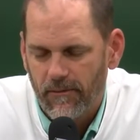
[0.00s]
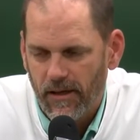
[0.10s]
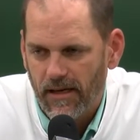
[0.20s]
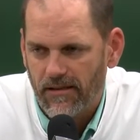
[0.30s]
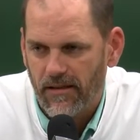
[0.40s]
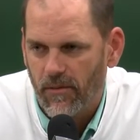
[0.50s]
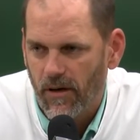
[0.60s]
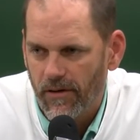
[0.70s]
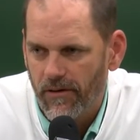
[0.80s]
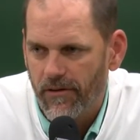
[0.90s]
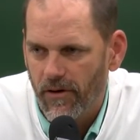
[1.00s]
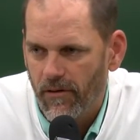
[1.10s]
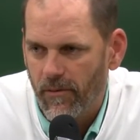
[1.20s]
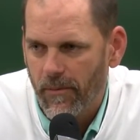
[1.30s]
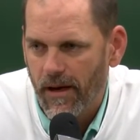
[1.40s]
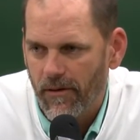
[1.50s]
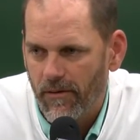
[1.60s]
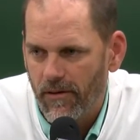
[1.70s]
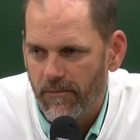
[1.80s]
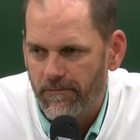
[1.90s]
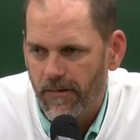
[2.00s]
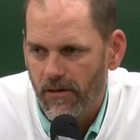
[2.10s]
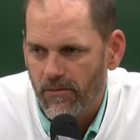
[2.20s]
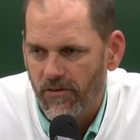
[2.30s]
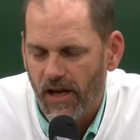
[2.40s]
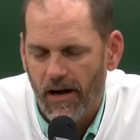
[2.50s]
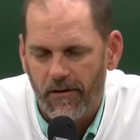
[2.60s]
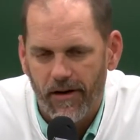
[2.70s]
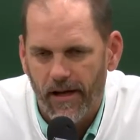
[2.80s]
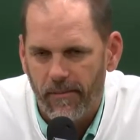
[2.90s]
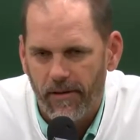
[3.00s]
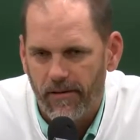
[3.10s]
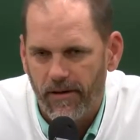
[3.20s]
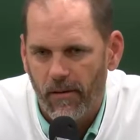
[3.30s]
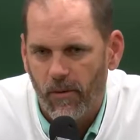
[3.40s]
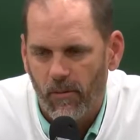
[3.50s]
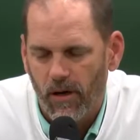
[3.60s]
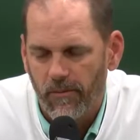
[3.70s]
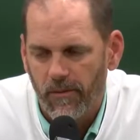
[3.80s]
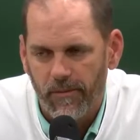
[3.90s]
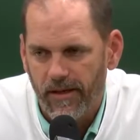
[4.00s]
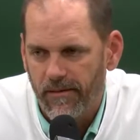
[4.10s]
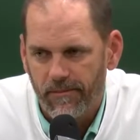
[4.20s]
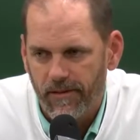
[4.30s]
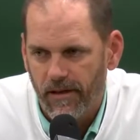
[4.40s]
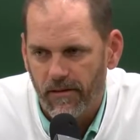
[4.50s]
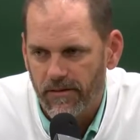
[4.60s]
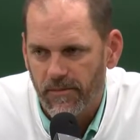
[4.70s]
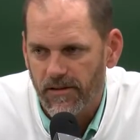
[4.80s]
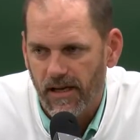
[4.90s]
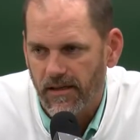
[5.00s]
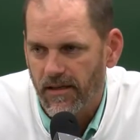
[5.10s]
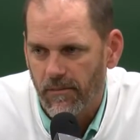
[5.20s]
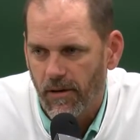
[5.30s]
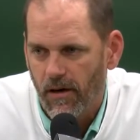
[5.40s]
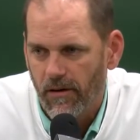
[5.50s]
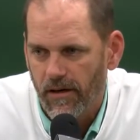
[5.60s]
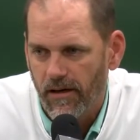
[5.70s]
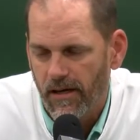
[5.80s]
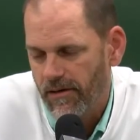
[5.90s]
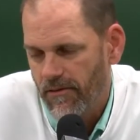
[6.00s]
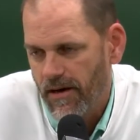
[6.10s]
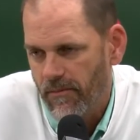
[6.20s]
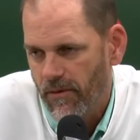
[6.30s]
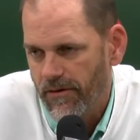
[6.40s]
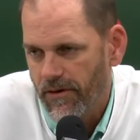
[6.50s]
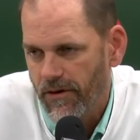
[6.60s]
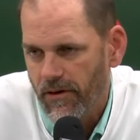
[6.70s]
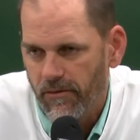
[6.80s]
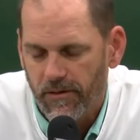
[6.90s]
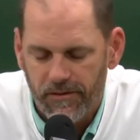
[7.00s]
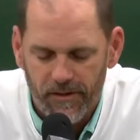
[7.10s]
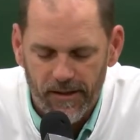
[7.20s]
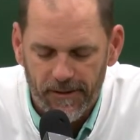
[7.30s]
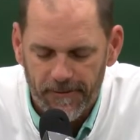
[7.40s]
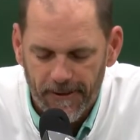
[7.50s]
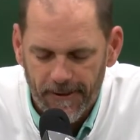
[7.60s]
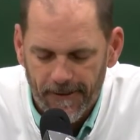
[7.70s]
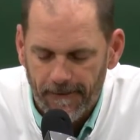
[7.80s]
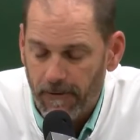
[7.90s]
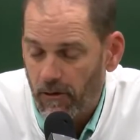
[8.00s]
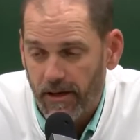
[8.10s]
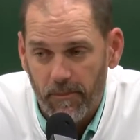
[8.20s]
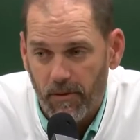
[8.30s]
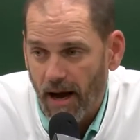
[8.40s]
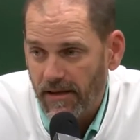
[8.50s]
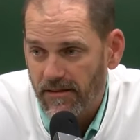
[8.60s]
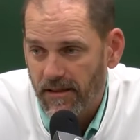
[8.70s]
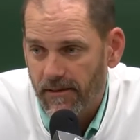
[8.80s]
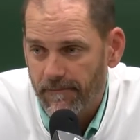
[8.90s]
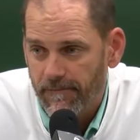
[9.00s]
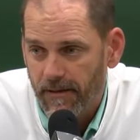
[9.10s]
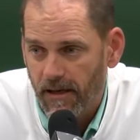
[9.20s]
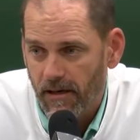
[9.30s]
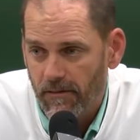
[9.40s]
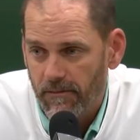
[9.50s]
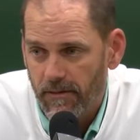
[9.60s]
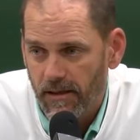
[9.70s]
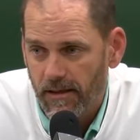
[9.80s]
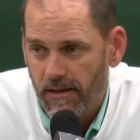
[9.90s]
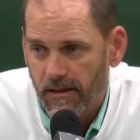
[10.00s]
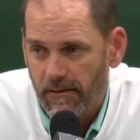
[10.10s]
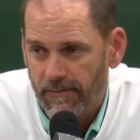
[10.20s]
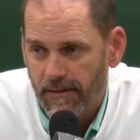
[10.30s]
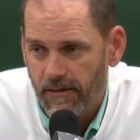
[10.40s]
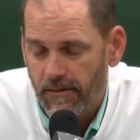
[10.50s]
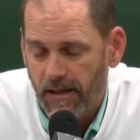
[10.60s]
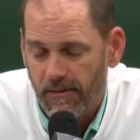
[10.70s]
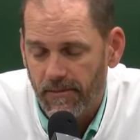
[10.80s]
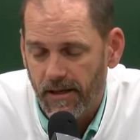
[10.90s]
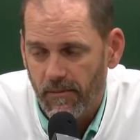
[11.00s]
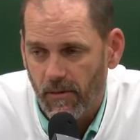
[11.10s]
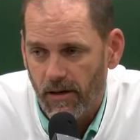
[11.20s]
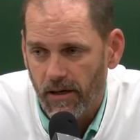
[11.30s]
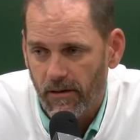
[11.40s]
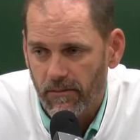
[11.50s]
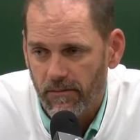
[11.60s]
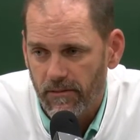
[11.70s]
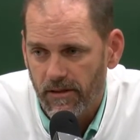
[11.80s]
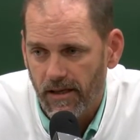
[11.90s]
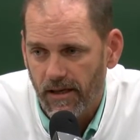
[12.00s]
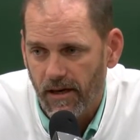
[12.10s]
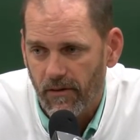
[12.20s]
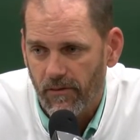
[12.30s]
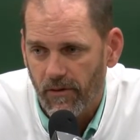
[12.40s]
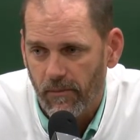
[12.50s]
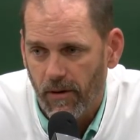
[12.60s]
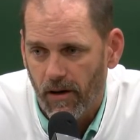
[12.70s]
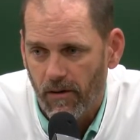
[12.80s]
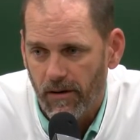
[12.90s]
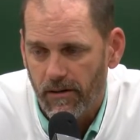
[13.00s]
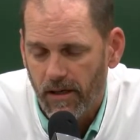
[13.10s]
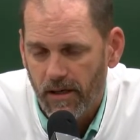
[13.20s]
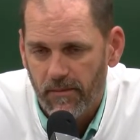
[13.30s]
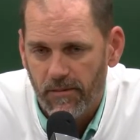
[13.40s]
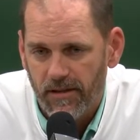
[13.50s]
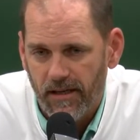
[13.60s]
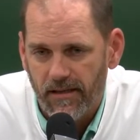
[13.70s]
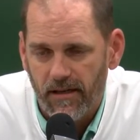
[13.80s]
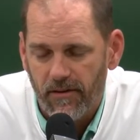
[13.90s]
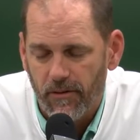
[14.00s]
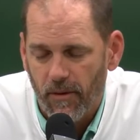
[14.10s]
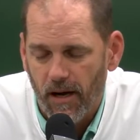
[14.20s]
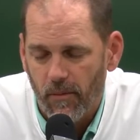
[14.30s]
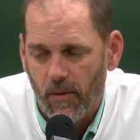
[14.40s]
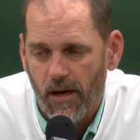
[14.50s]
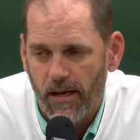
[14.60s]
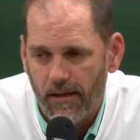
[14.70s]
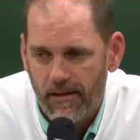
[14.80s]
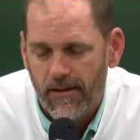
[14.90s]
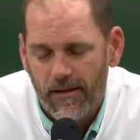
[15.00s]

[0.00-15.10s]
we actually won the turnover battle on, on Saturday. But number one would be, you know, is protecting the ball and, and create more turnovers. Uh, gonna keep practicing it, you know, uh, you know, keep keep working on taking care of the football and protecting it the right way